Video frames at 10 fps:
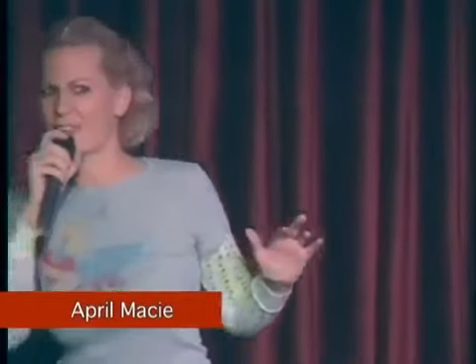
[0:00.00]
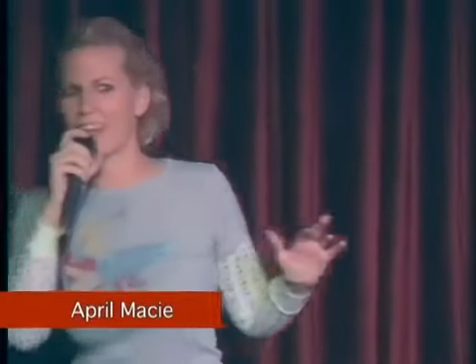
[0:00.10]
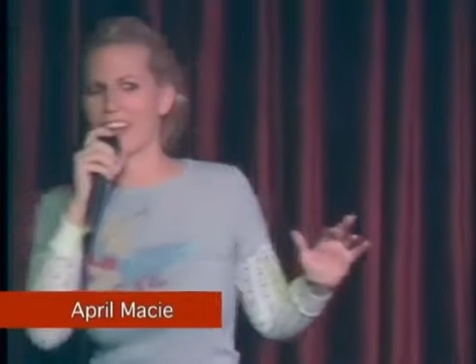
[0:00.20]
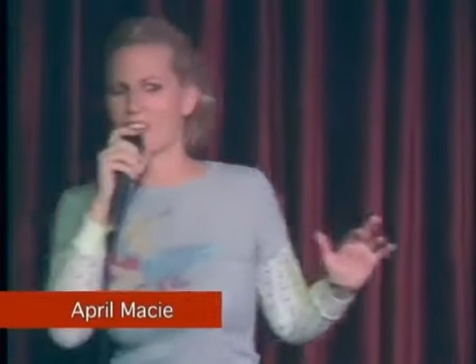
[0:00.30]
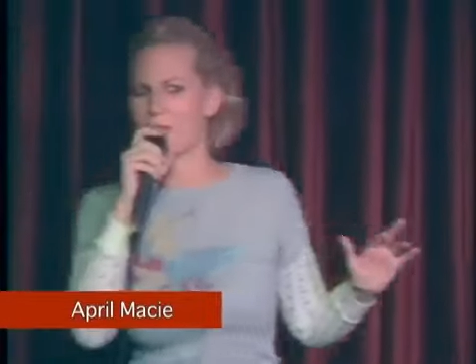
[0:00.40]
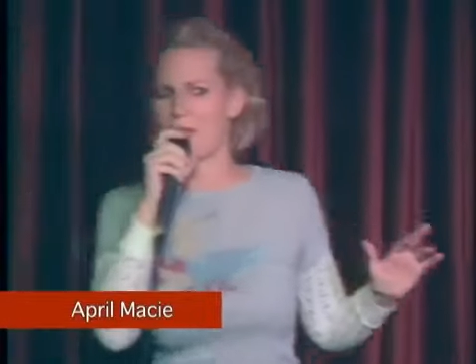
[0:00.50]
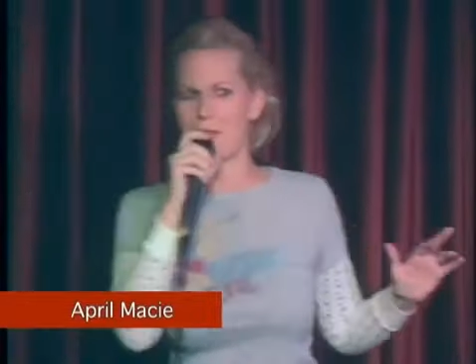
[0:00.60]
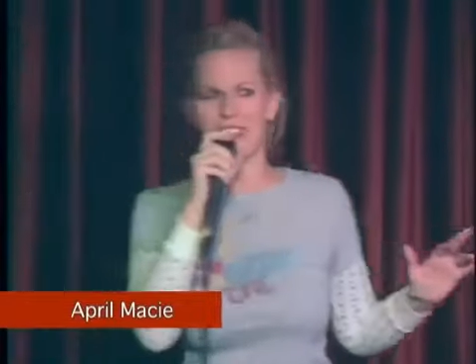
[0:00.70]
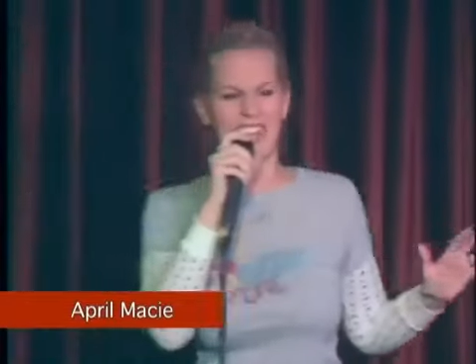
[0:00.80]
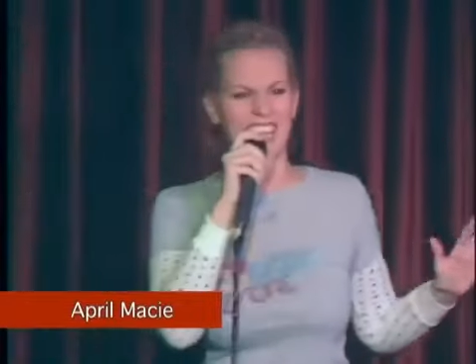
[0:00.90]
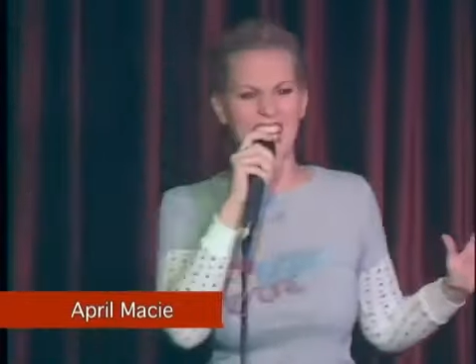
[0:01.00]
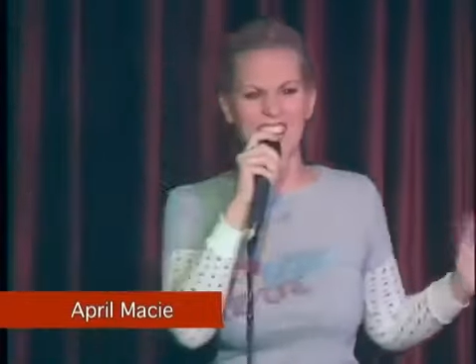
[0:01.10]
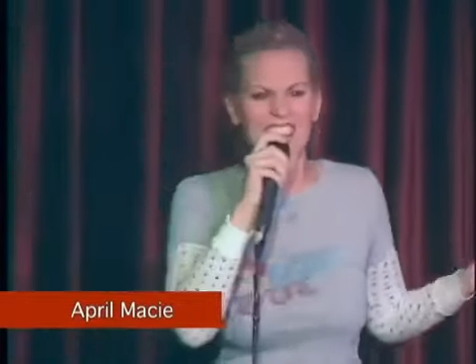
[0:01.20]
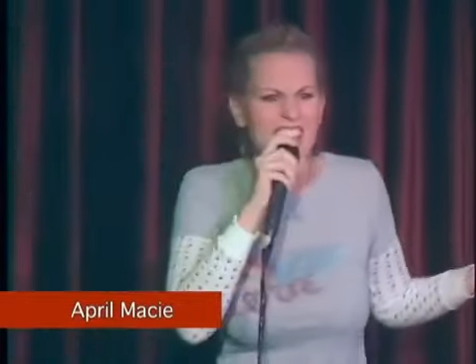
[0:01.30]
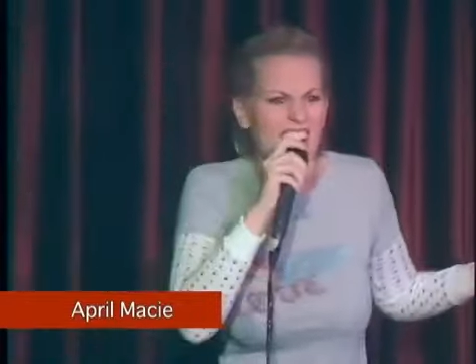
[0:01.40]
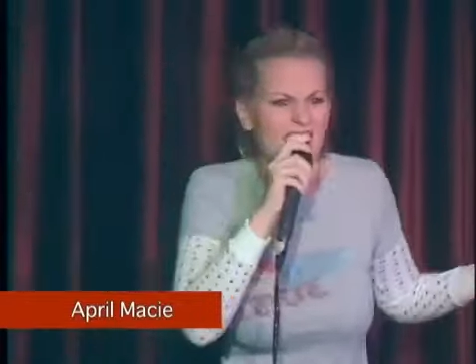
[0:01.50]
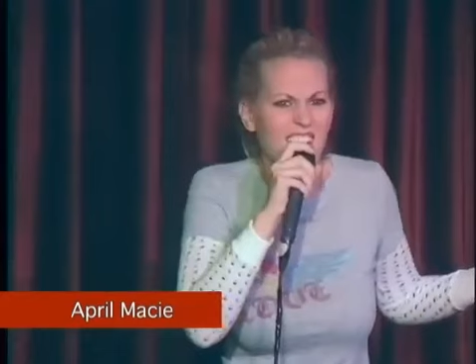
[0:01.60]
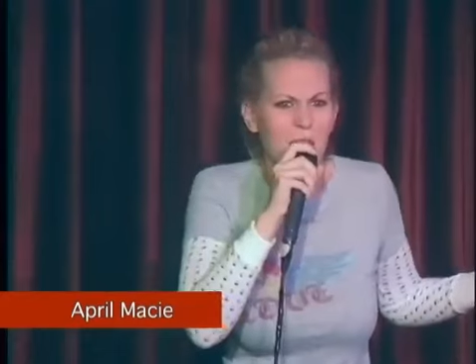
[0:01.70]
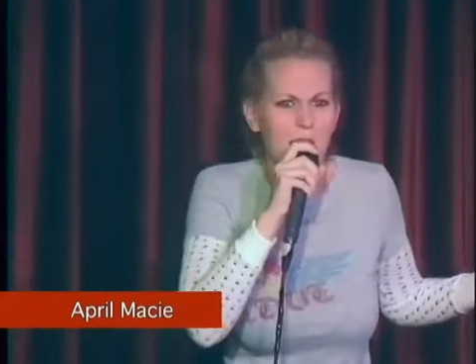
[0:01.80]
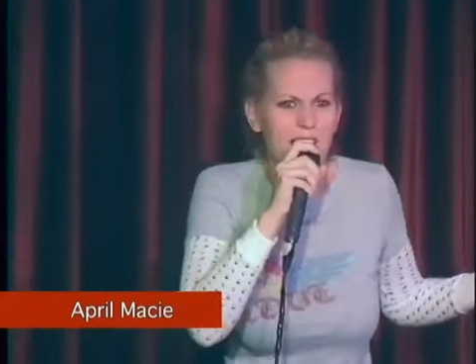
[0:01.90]
afraid of commitment. Like even the
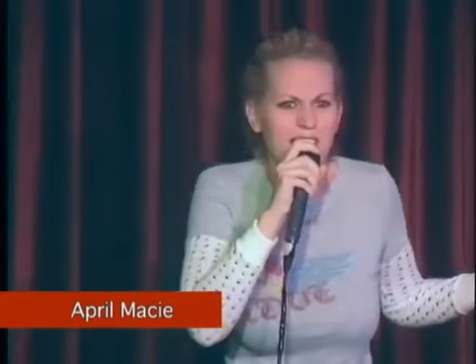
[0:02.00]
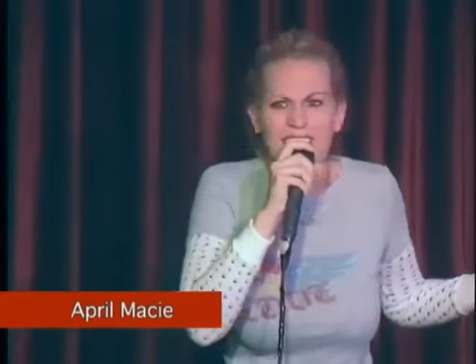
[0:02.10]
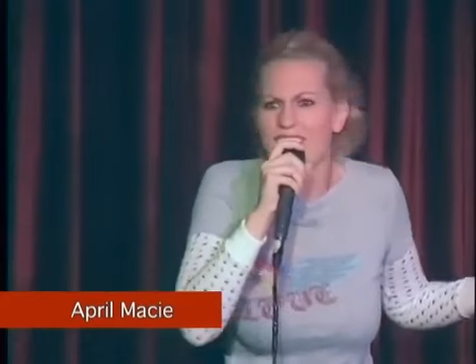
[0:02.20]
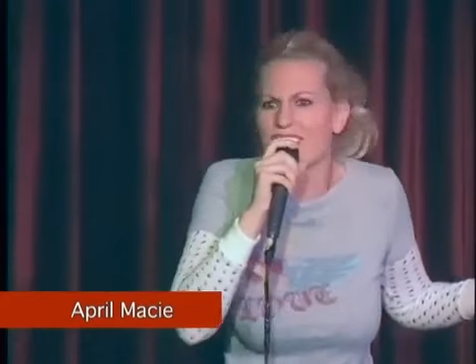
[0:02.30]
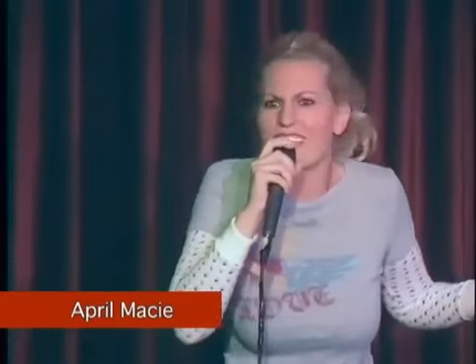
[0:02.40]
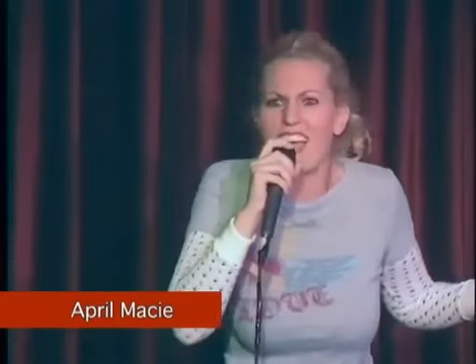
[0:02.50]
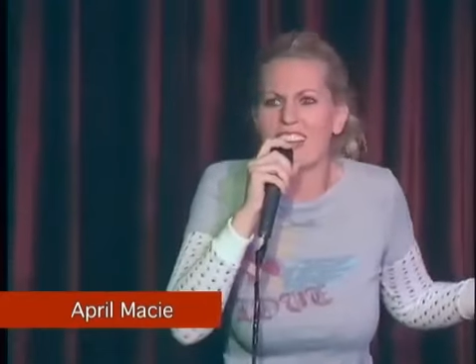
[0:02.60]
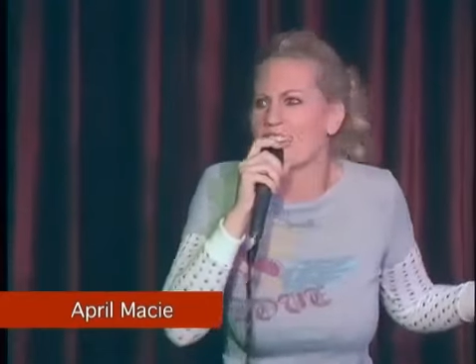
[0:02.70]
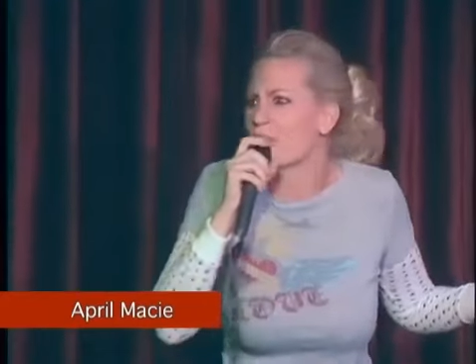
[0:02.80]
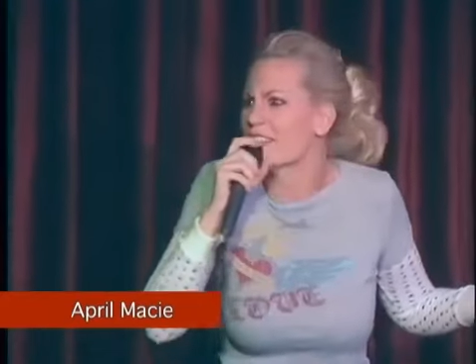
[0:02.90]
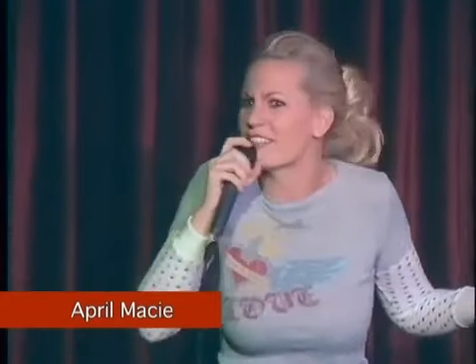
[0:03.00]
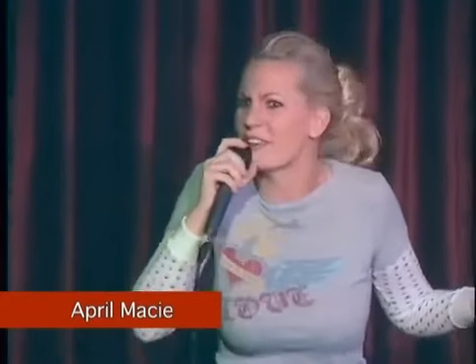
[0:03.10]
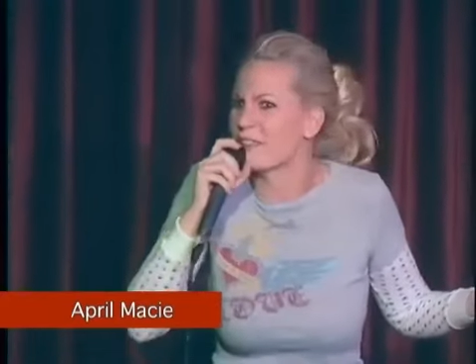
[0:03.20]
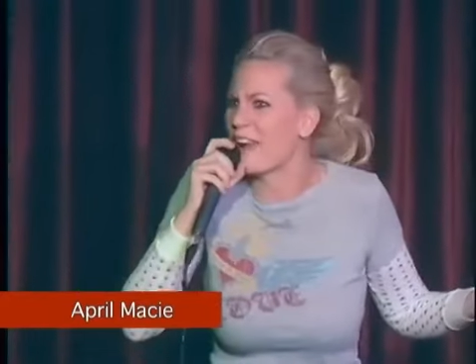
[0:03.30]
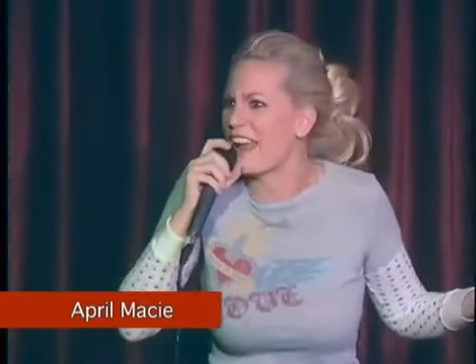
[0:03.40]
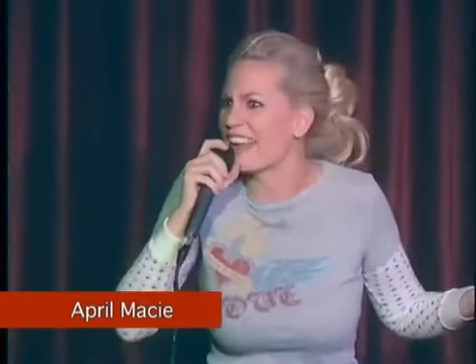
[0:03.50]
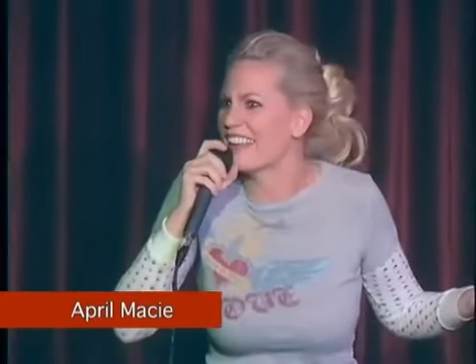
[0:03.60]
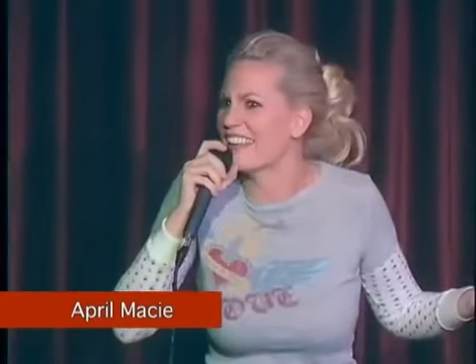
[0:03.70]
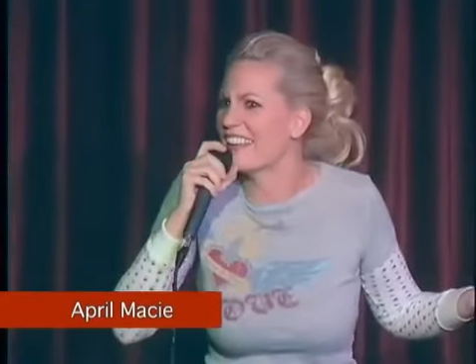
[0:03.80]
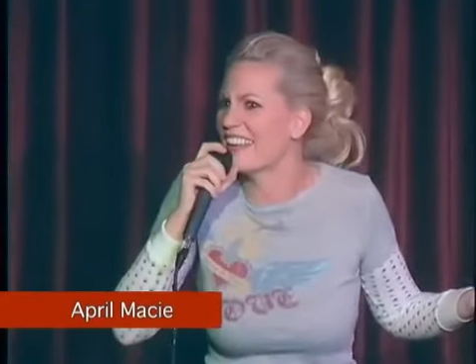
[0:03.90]
ugly ones, even the ugly ones are
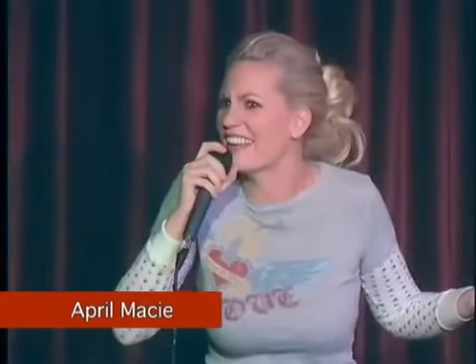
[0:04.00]
afraid.